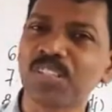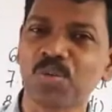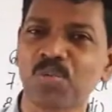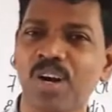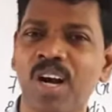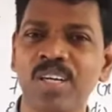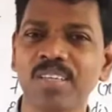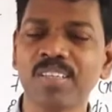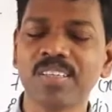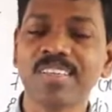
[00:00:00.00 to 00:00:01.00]
on what?
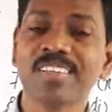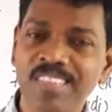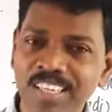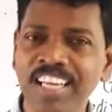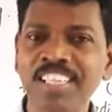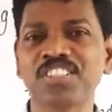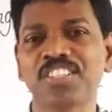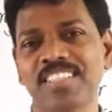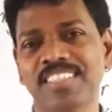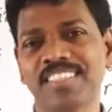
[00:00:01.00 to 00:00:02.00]
The
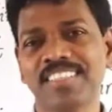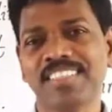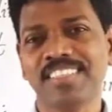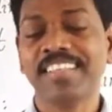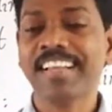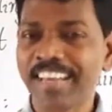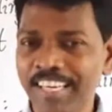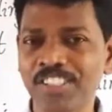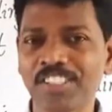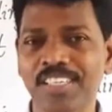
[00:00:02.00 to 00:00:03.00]
nature. The
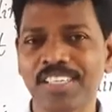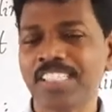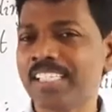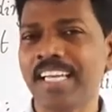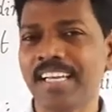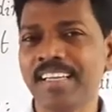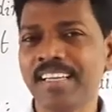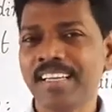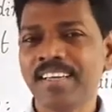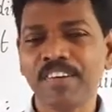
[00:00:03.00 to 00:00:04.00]
nature, isn't it?
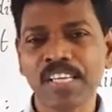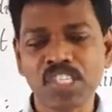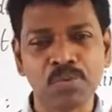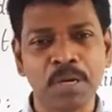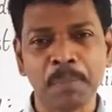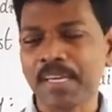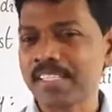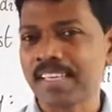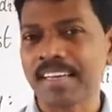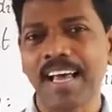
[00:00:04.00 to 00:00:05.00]
First one, peace
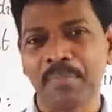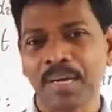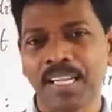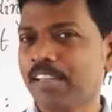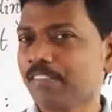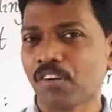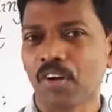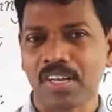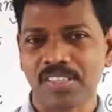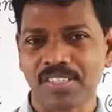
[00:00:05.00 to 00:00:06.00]
and harmony in the
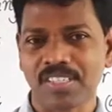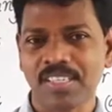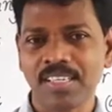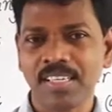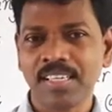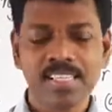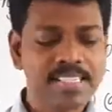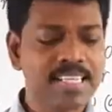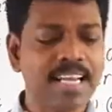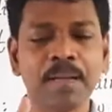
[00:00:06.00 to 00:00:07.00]
forest.
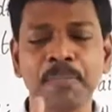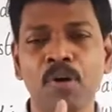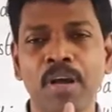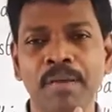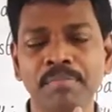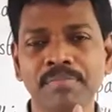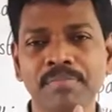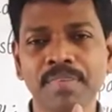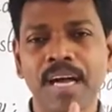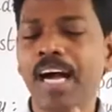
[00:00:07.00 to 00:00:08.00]
Second poem,
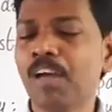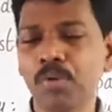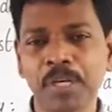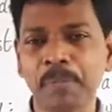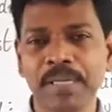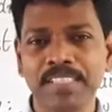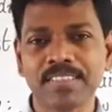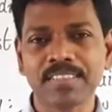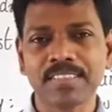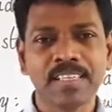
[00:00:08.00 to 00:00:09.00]
I want
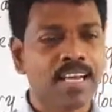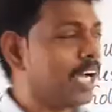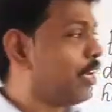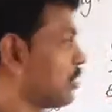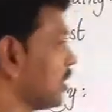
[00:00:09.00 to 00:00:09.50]
peace. And now the